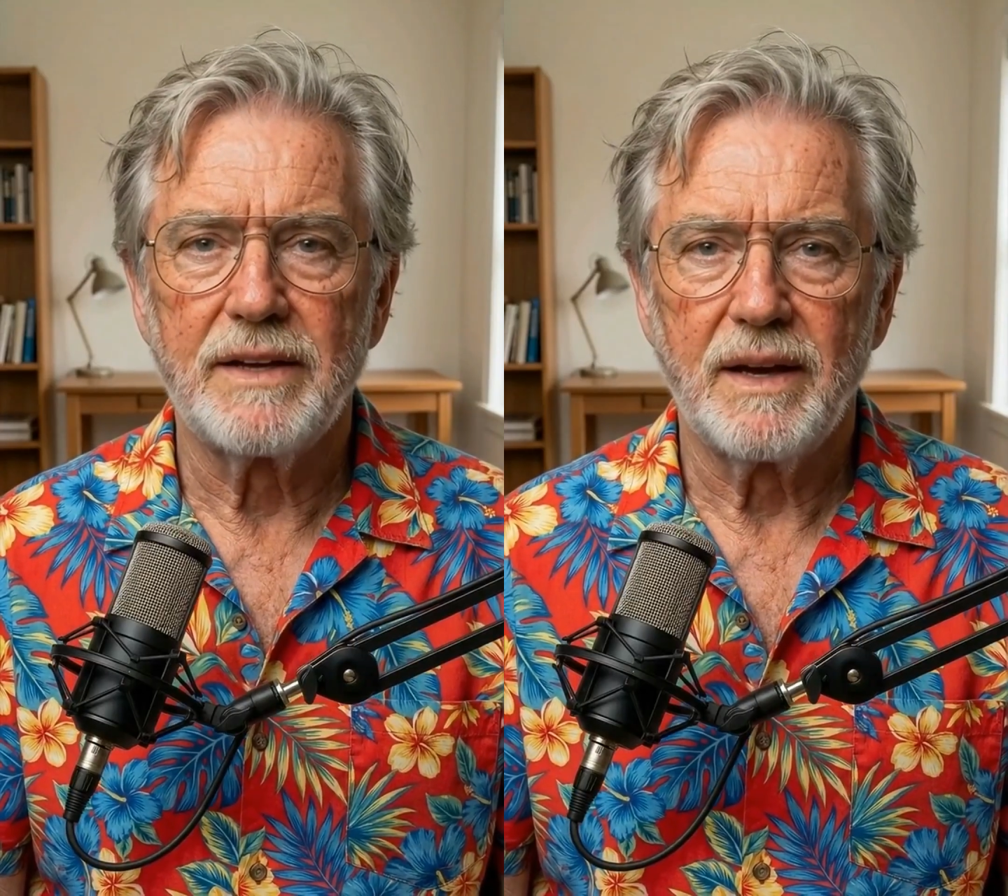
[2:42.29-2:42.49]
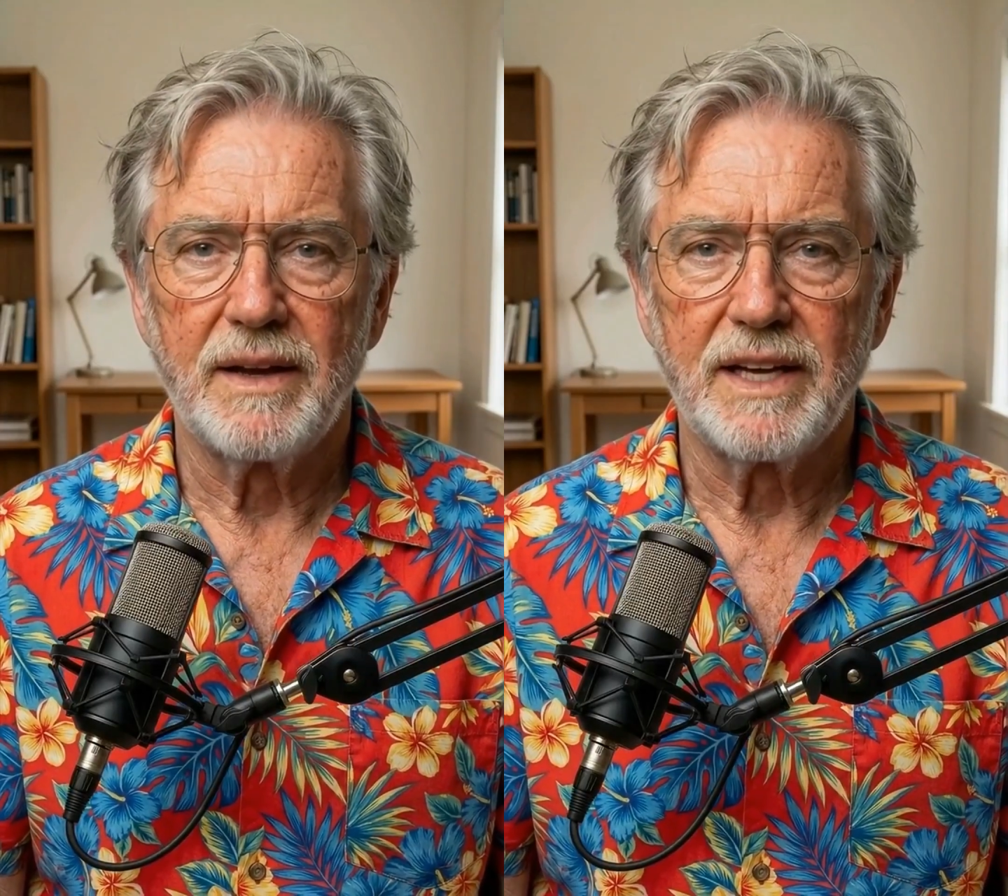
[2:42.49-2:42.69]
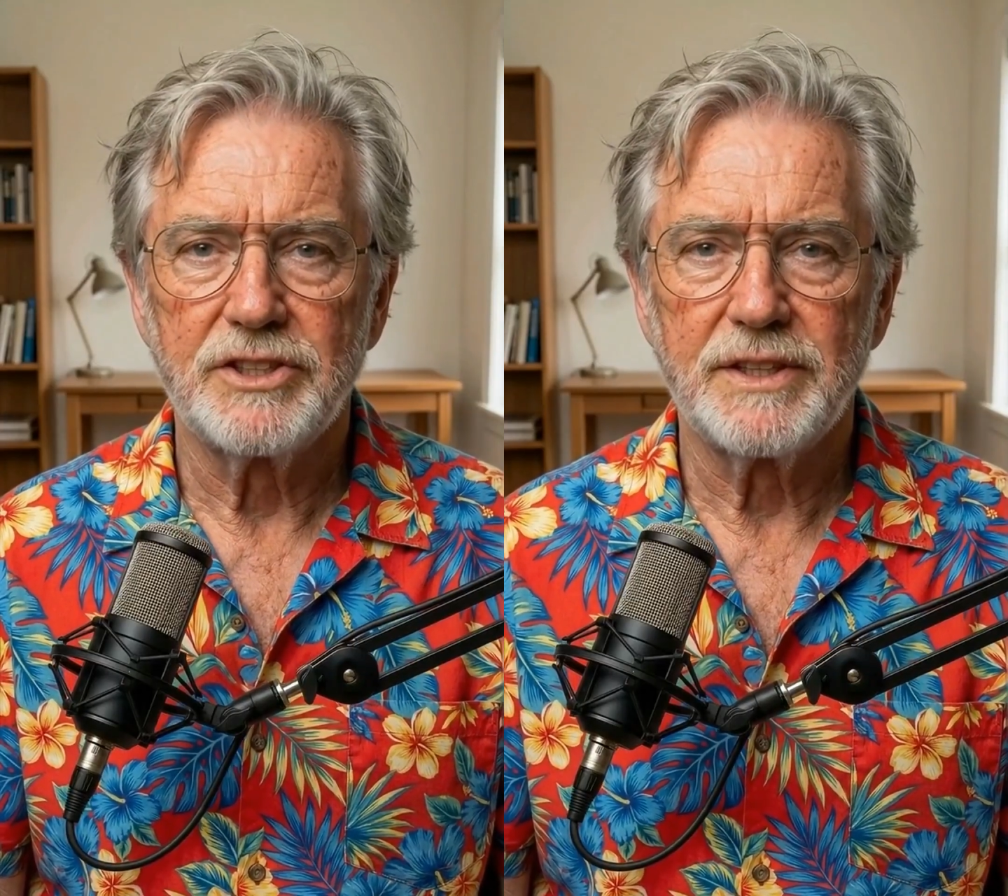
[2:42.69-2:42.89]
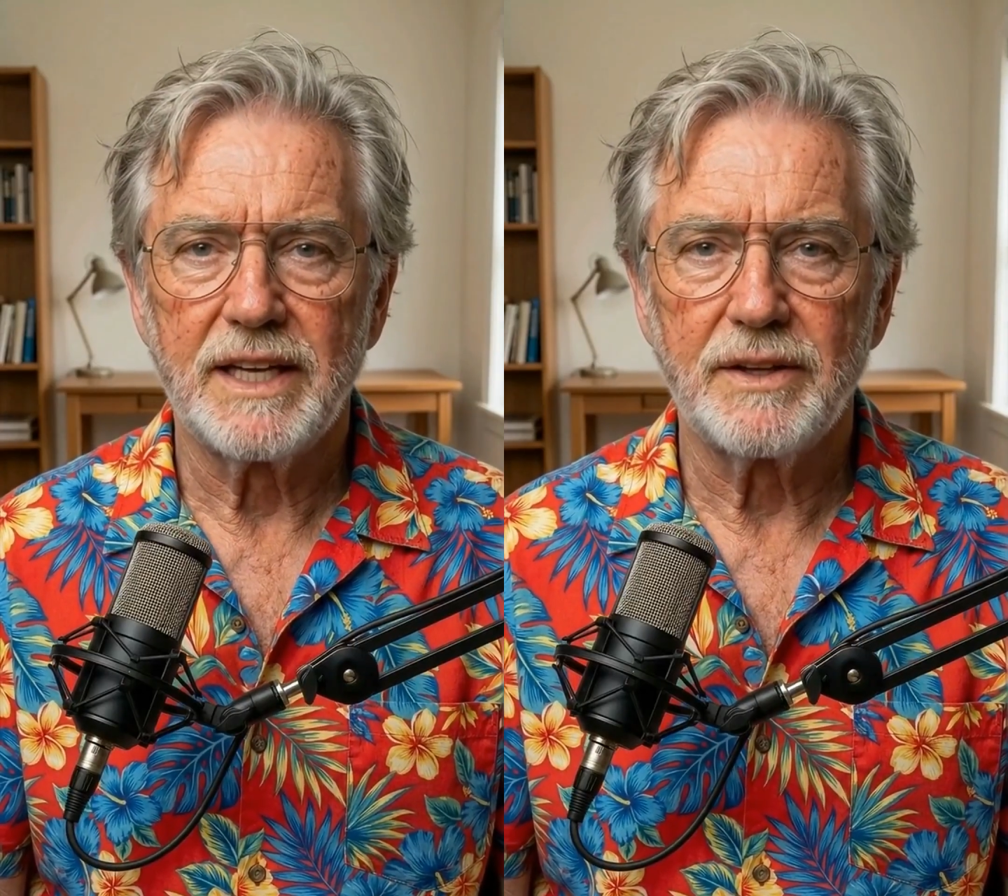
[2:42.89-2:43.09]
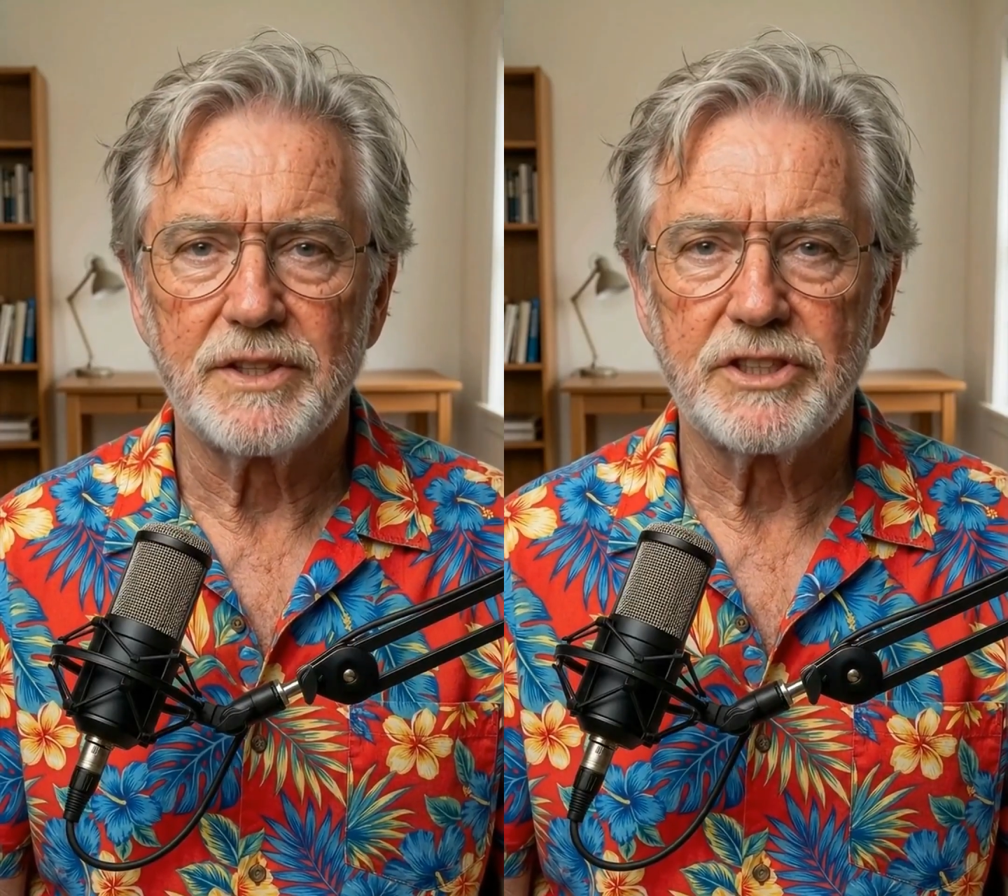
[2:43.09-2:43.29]
on election day
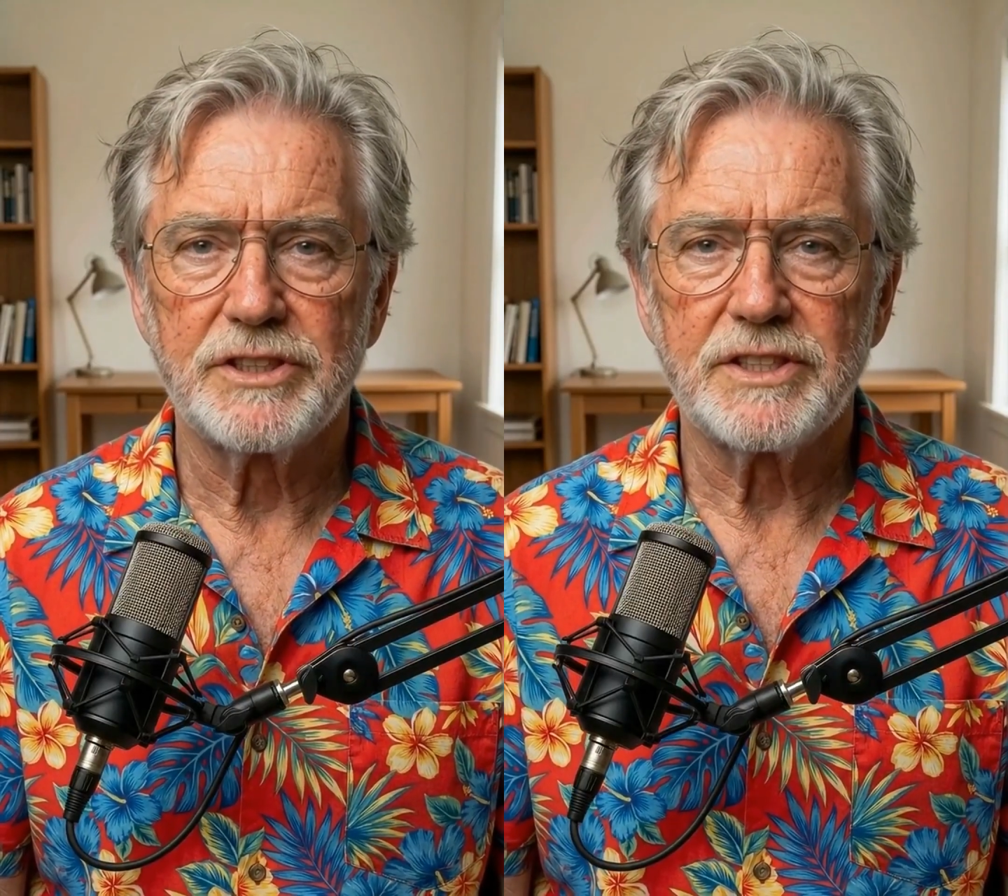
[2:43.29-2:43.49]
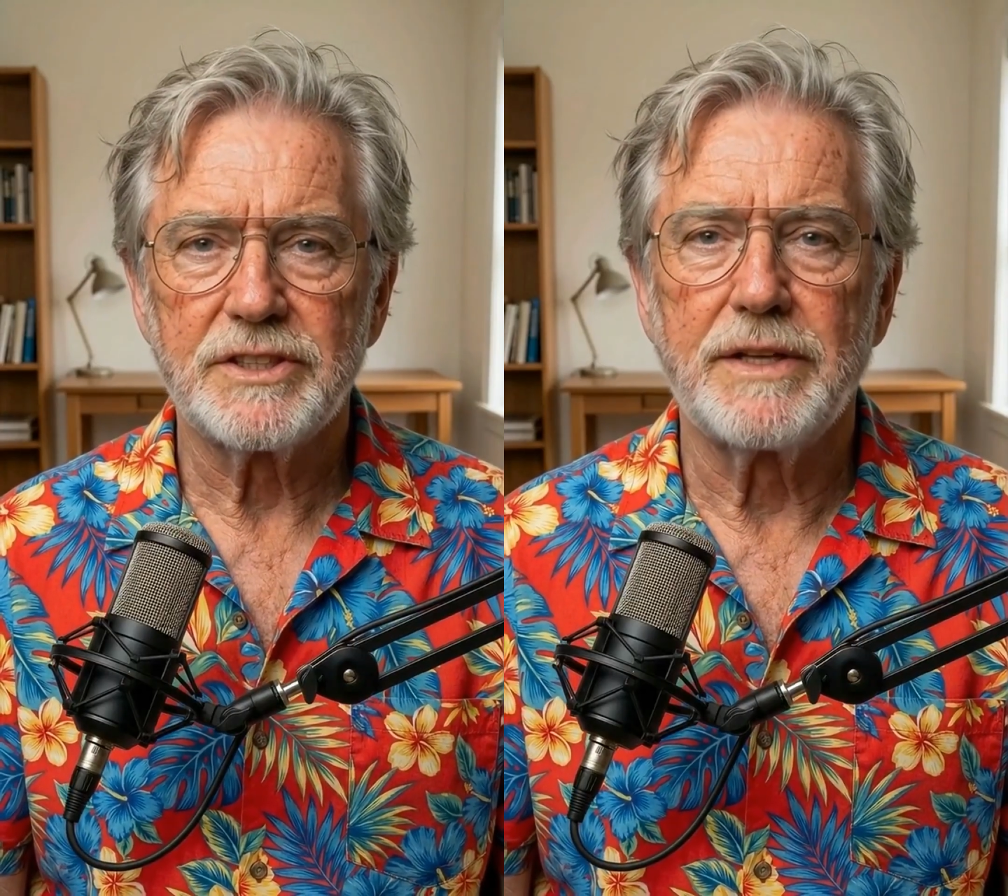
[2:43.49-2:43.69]
logistics